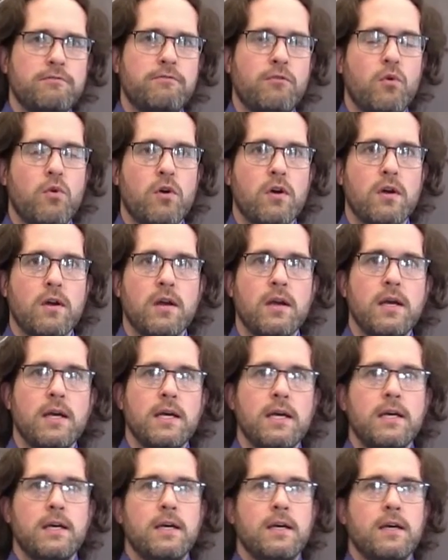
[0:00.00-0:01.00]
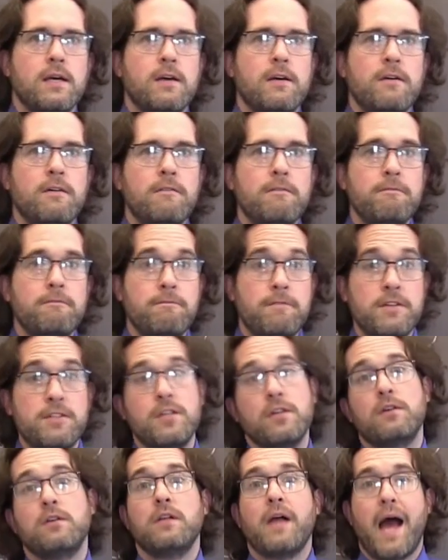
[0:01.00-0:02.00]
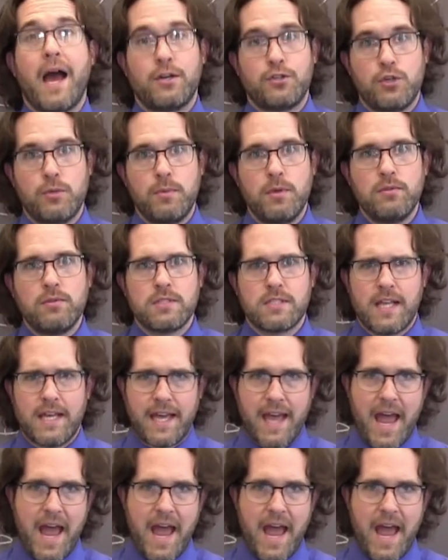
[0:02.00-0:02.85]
for physical attributes, like